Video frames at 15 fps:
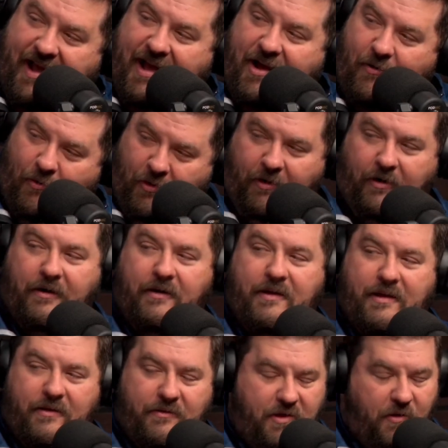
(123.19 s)
now or,
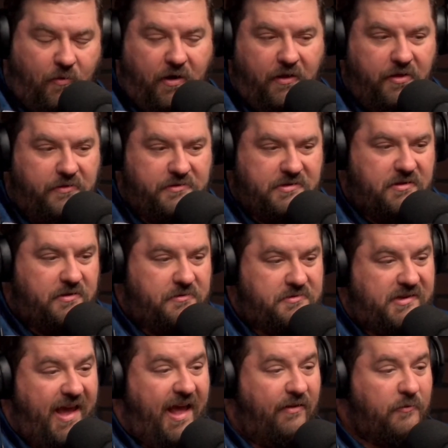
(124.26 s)
you know, one of those
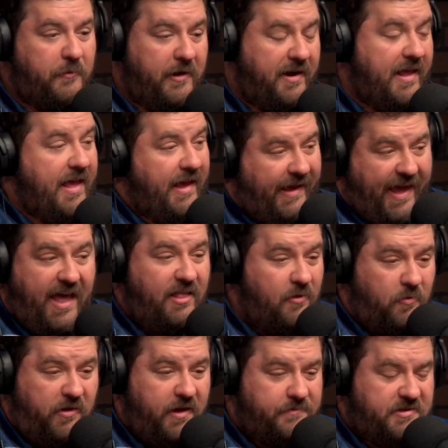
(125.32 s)
those games. But
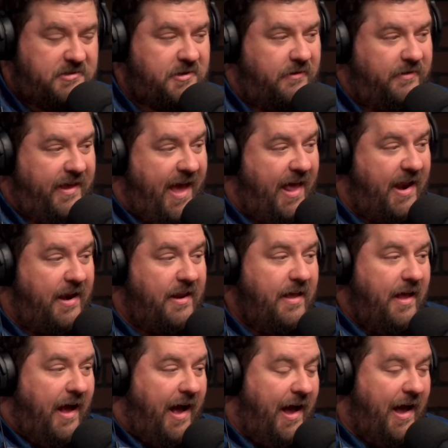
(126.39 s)
Caleb Williams has certainly had it.
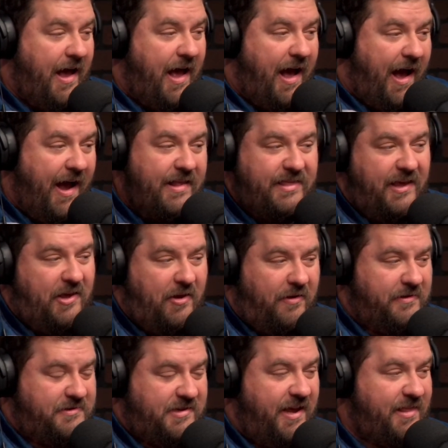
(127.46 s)
I, I think you
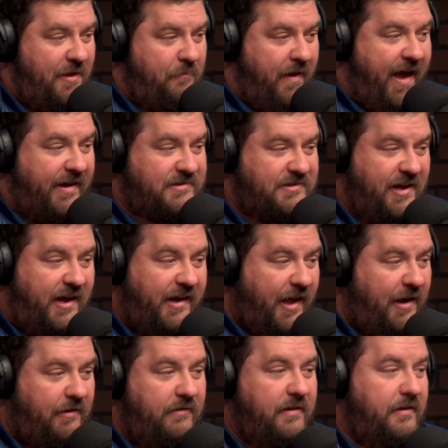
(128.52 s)
could say that Max
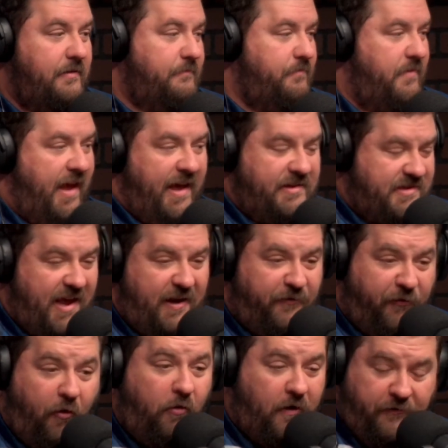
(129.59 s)
Duggan has
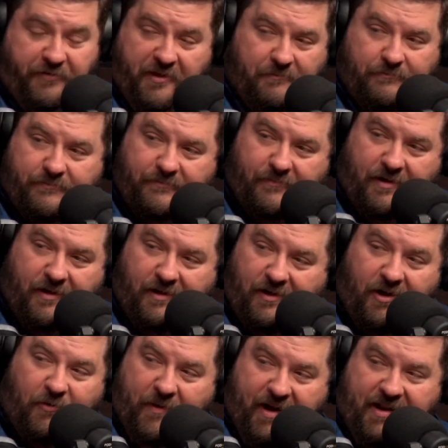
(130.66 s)
had four of them uh,
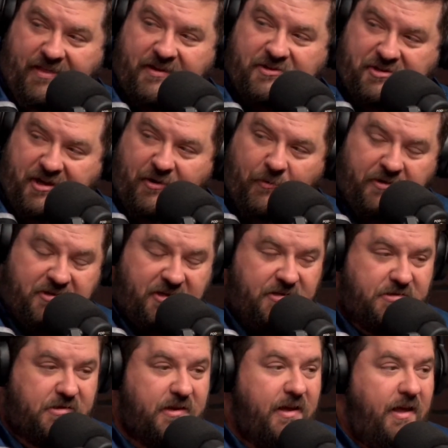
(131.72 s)
already this year, which
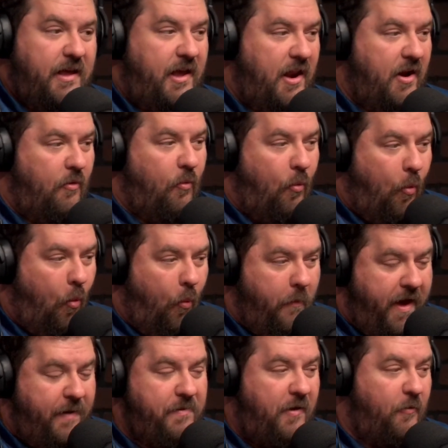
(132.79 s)
is, you know,
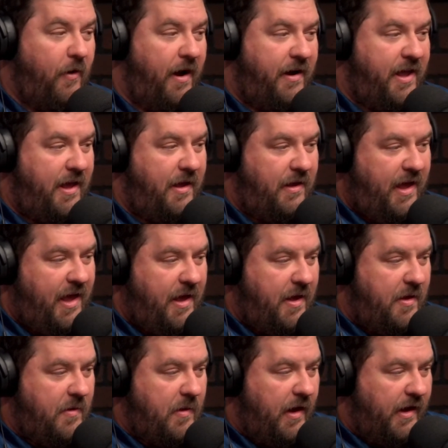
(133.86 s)
maybe where he
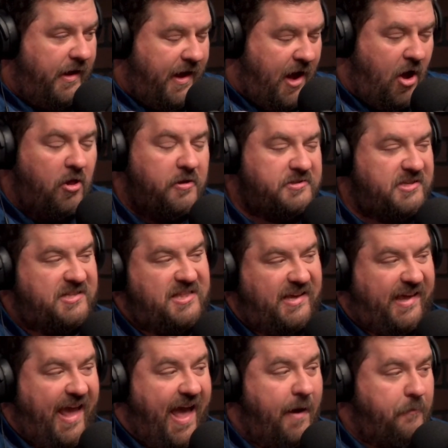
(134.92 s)
he closes
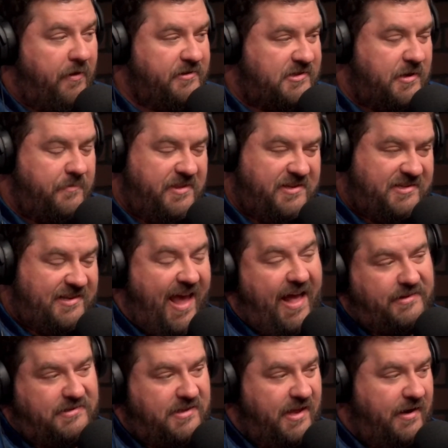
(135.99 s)
the gap on some of the
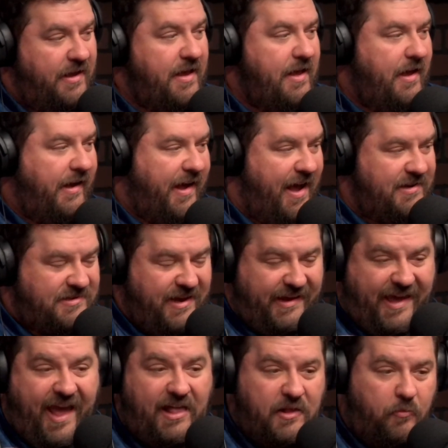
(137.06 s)
stats that guys
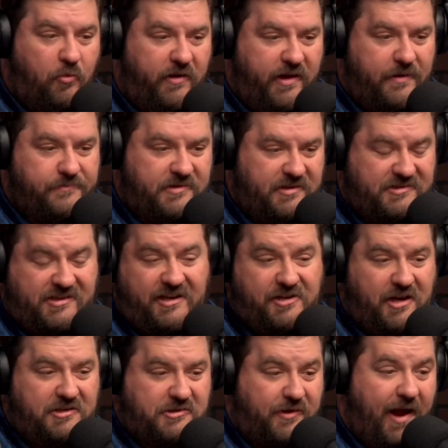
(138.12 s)
like Caleb Williams and C
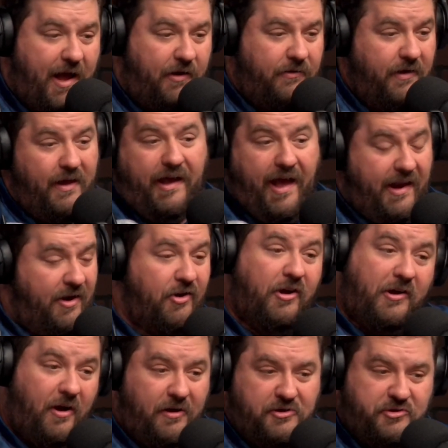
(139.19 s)
J. Stroud, Hendon
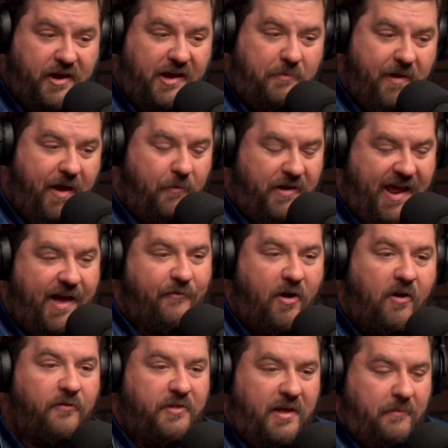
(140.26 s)
Hooker, and Drake May would have
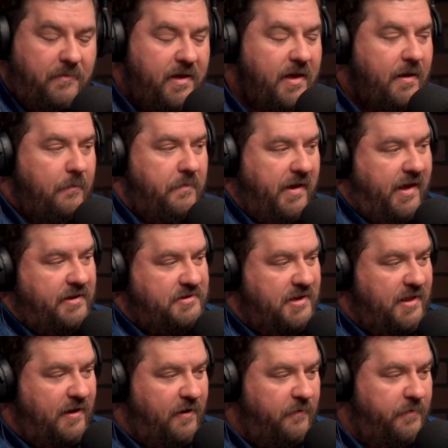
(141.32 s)
over them because
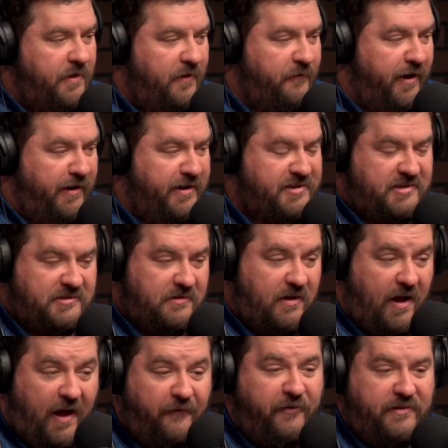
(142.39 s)
of their their various
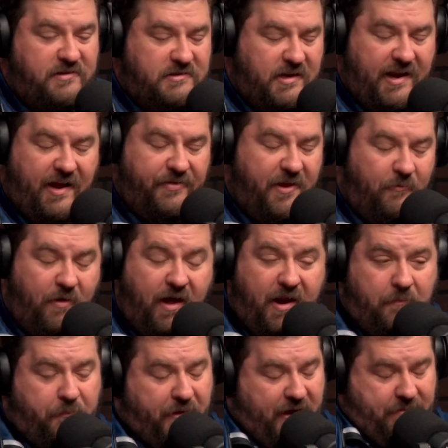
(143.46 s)
offenses and how they
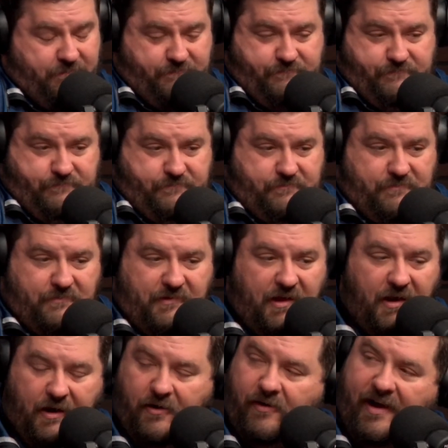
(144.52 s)
run it. But,
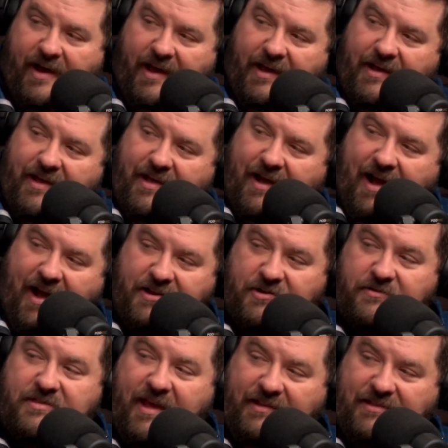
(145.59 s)
you know, I, I
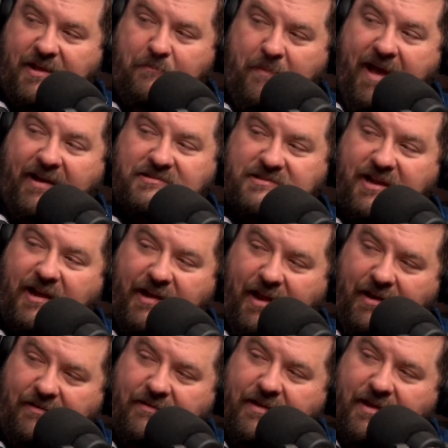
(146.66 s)
do think that Max
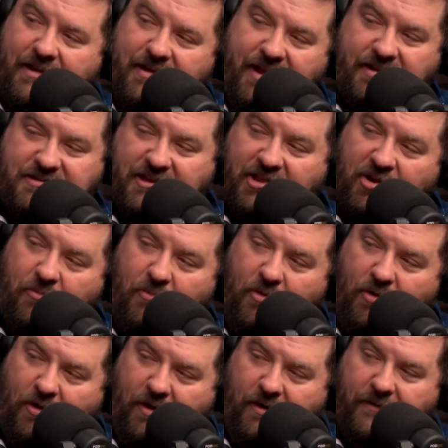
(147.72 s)
Duggan needs a little
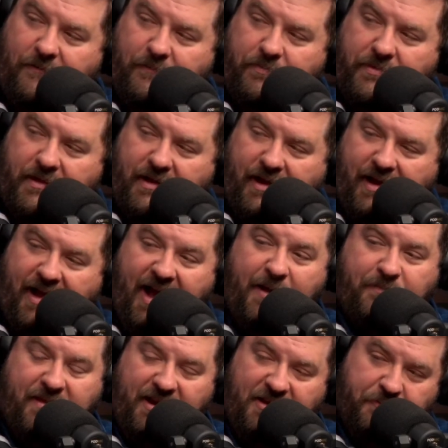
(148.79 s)
more uh,
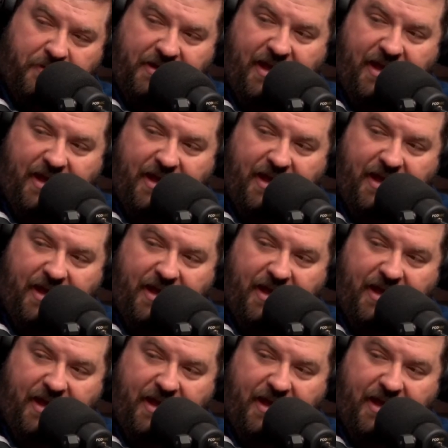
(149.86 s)
hype than he's